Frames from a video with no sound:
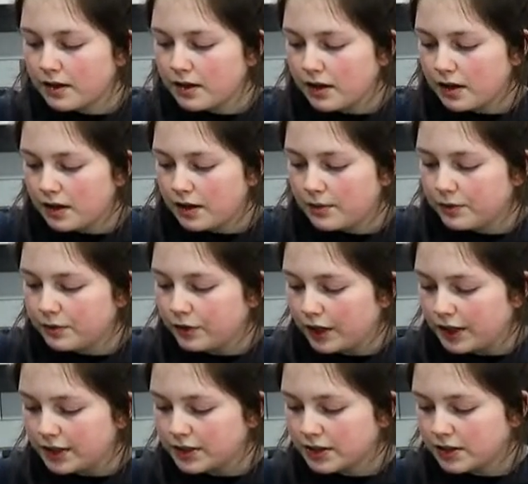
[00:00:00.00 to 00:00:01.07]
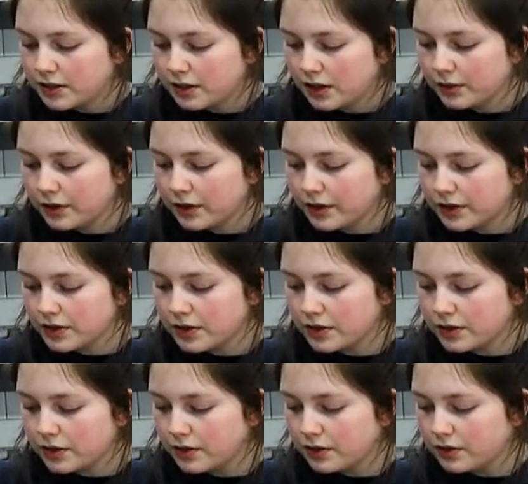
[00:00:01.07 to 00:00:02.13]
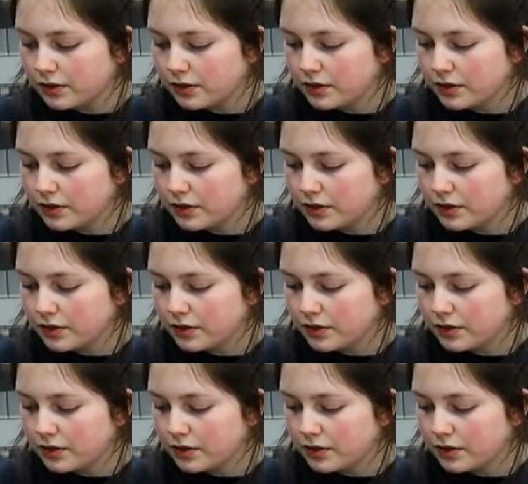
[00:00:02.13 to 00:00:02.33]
Right, I'm going to...